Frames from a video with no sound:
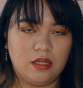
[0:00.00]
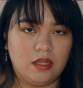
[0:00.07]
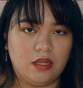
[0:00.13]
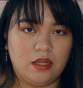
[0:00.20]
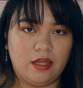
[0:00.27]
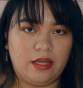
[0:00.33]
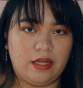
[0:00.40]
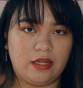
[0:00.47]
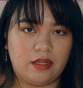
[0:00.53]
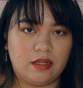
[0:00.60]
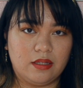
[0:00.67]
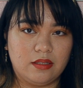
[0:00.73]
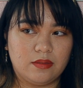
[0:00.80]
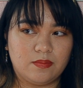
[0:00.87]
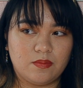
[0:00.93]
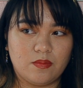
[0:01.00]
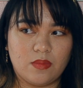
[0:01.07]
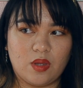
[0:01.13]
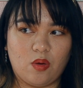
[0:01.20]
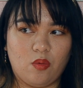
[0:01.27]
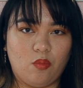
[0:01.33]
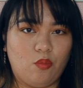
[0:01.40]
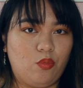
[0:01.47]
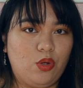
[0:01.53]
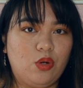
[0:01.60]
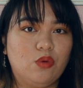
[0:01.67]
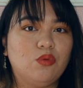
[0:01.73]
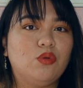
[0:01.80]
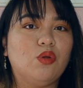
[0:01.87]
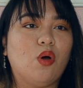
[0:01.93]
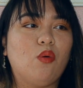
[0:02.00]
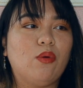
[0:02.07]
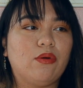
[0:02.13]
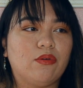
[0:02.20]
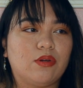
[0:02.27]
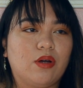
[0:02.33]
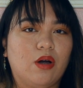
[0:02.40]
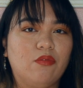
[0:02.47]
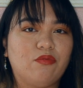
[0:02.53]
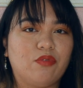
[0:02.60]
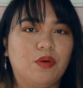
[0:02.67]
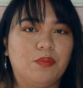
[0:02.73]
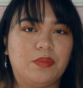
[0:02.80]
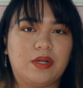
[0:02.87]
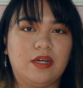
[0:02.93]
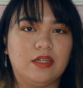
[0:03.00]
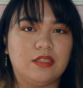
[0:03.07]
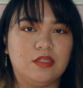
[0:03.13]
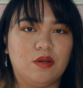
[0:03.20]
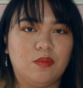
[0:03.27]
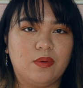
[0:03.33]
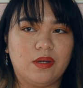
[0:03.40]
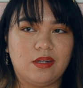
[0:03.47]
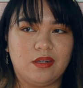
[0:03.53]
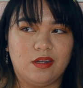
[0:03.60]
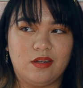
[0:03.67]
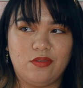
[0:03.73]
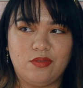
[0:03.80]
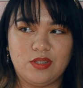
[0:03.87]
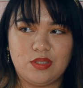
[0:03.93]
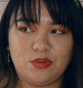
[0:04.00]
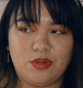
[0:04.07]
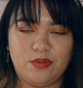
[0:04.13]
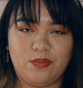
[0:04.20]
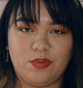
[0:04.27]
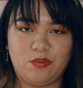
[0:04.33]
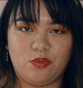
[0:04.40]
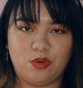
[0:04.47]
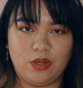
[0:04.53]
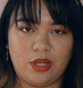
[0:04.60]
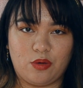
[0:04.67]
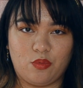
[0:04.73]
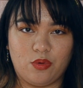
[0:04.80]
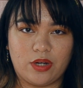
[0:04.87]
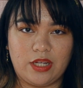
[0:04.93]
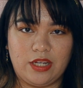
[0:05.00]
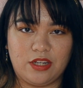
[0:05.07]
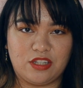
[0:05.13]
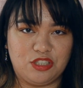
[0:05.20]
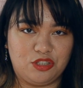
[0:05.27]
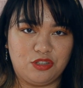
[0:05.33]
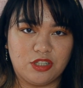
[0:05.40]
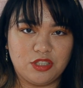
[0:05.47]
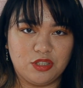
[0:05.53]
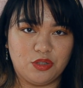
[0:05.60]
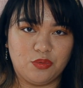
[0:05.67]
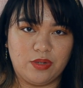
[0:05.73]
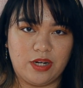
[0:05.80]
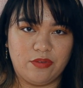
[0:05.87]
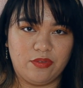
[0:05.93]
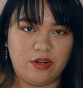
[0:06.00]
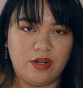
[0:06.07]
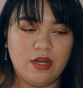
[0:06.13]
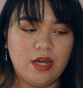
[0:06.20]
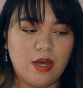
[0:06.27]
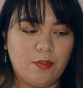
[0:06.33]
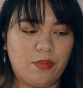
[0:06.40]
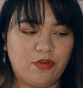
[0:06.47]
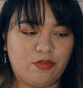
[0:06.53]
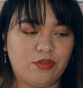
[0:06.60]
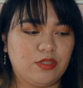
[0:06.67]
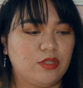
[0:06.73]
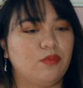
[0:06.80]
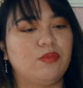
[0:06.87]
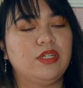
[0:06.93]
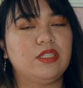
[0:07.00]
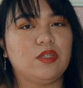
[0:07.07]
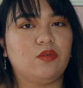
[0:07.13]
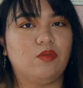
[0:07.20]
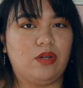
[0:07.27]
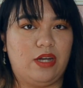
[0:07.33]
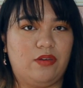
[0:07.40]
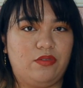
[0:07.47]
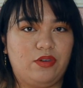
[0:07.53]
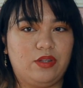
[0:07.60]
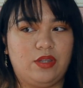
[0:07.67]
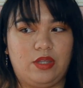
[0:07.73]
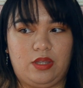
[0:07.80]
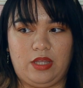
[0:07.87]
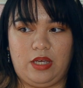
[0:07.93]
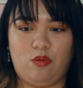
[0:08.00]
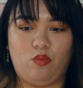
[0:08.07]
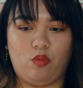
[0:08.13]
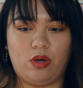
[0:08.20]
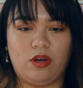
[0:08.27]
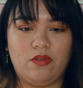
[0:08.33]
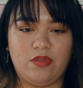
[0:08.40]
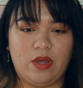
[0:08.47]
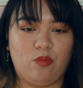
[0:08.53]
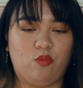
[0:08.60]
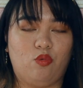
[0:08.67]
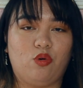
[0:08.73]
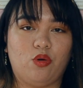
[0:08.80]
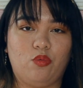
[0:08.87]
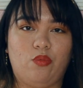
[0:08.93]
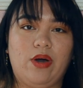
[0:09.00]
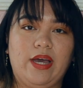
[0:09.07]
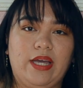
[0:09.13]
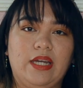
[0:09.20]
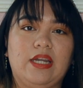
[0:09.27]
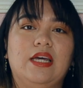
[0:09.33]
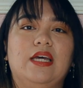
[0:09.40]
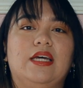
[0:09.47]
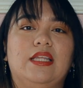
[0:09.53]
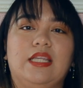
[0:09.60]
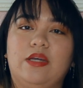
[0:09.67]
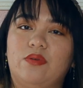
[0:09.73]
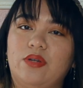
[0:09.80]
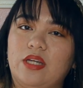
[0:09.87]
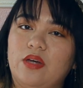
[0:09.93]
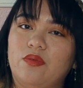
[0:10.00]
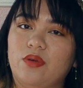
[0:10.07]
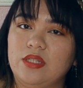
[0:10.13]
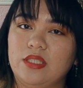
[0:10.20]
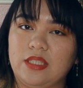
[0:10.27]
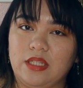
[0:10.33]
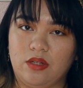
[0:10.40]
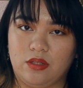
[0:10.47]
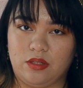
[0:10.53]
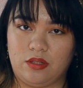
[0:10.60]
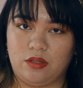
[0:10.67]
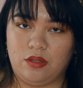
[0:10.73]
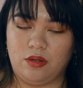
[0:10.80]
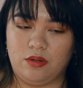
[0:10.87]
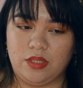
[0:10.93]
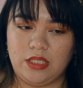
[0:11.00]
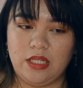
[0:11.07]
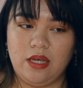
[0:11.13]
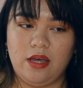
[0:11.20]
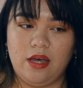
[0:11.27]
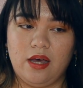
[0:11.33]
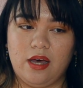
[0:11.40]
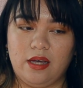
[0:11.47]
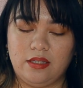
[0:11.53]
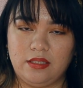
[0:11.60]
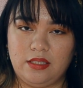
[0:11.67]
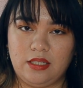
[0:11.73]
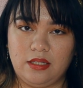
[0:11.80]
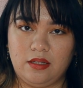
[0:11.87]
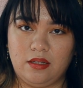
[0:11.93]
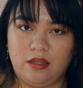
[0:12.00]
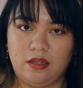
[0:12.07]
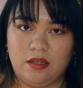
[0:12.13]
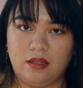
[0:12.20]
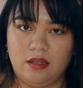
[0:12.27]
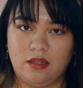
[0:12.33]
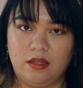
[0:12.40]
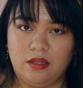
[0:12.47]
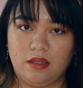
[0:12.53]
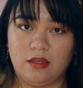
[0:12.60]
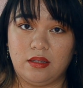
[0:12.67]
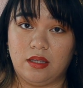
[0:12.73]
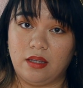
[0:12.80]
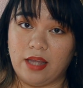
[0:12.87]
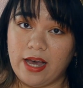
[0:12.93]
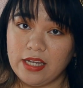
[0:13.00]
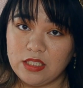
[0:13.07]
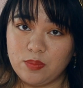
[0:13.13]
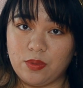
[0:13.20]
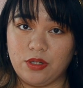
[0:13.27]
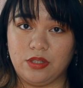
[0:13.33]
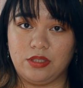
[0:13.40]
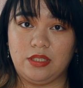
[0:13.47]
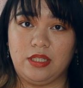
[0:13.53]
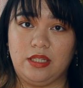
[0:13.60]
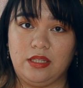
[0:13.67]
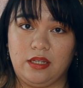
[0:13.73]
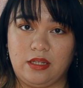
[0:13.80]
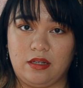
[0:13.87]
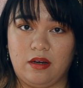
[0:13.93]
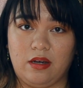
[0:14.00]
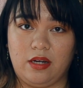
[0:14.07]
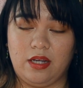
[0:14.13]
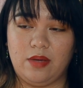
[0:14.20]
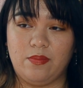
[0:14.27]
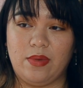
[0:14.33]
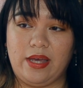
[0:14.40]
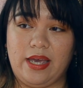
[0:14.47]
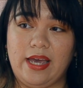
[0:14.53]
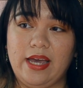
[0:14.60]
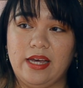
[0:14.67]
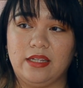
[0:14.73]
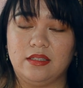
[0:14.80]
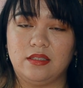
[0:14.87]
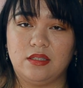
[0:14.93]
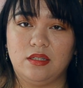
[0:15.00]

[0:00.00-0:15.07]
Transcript: Like, we don't know where it would come from because none of us were like working in construction or whatever. But for some reason, whenever one of them wore white, they would get rust stain on their clothes. Until the last person that got it, my aunt,